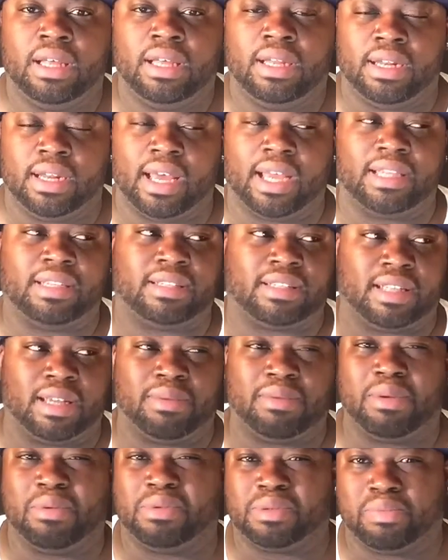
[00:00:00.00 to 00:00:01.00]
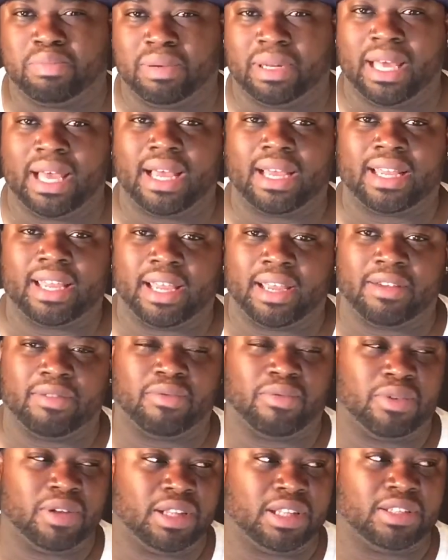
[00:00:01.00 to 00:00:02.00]
nice stuff. It was black,
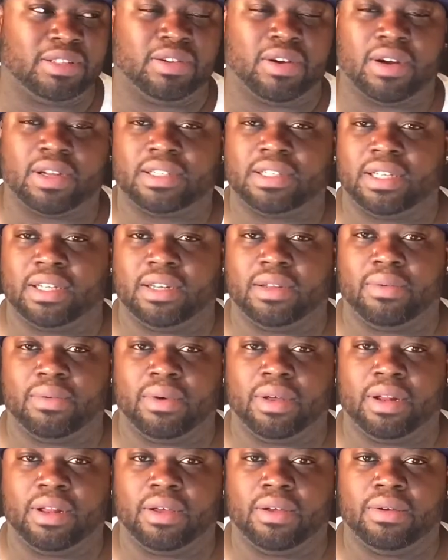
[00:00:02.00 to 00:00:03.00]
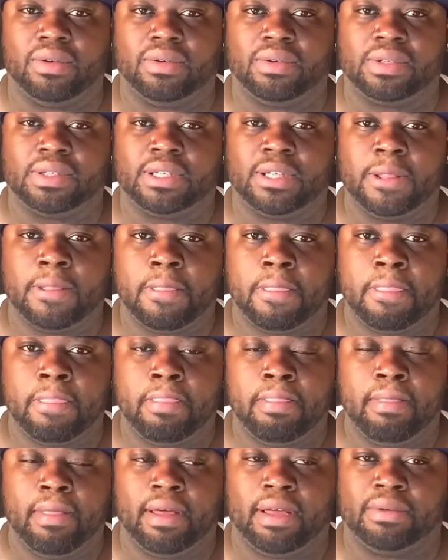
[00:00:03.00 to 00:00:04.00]
had really dark tinted windows.
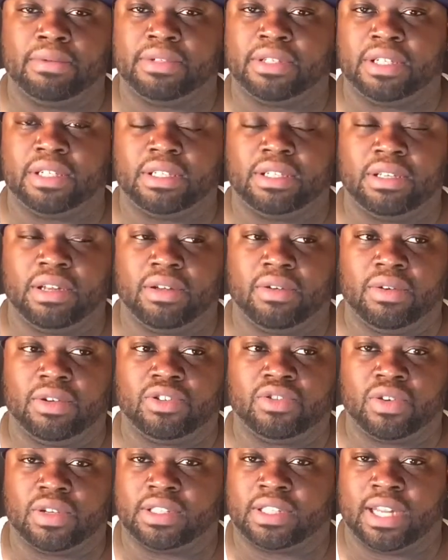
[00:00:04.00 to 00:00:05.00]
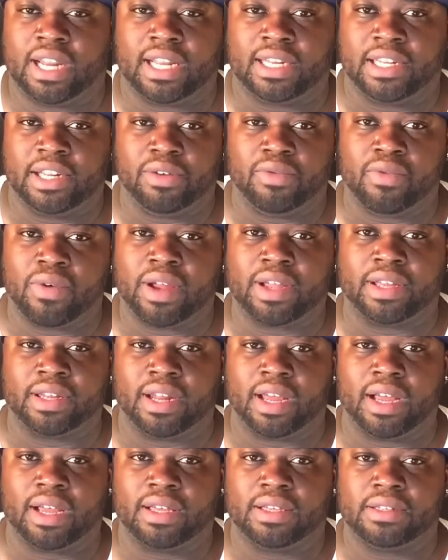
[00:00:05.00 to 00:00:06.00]
It was a truck that I didn't
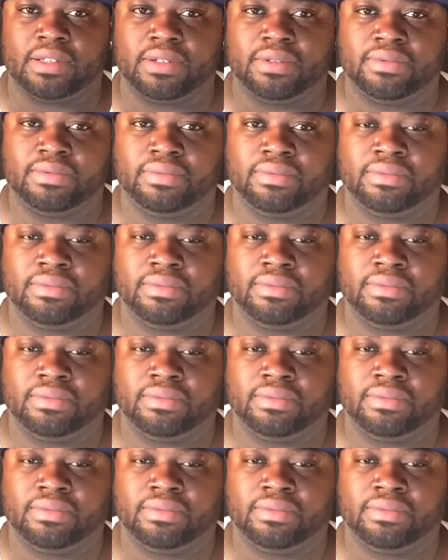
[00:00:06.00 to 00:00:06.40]
recognize.